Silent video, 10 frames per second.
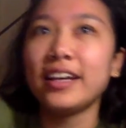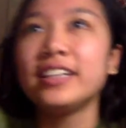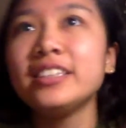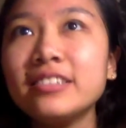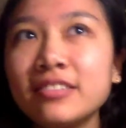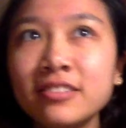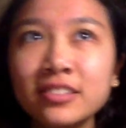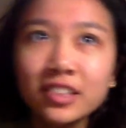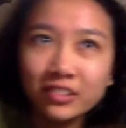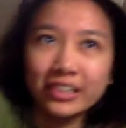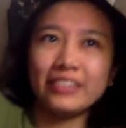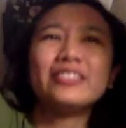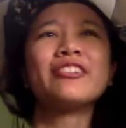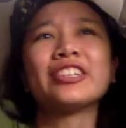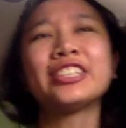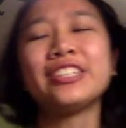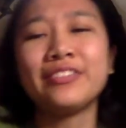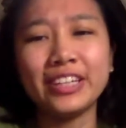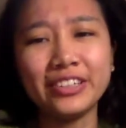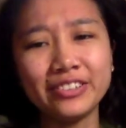you don't have to watch this
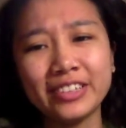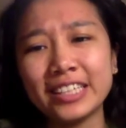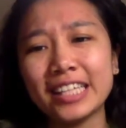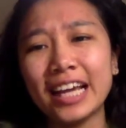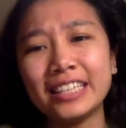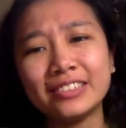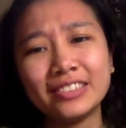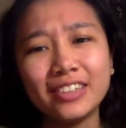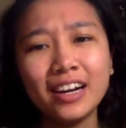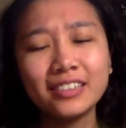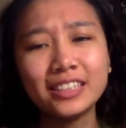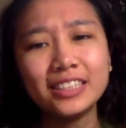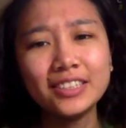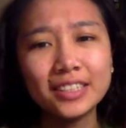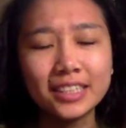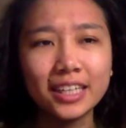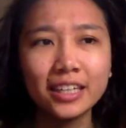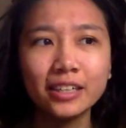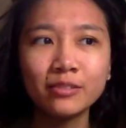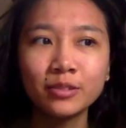video because I don't know how
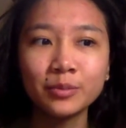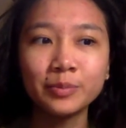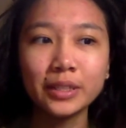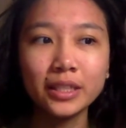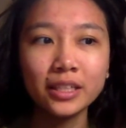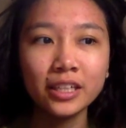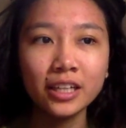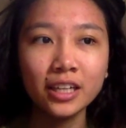interesting it will be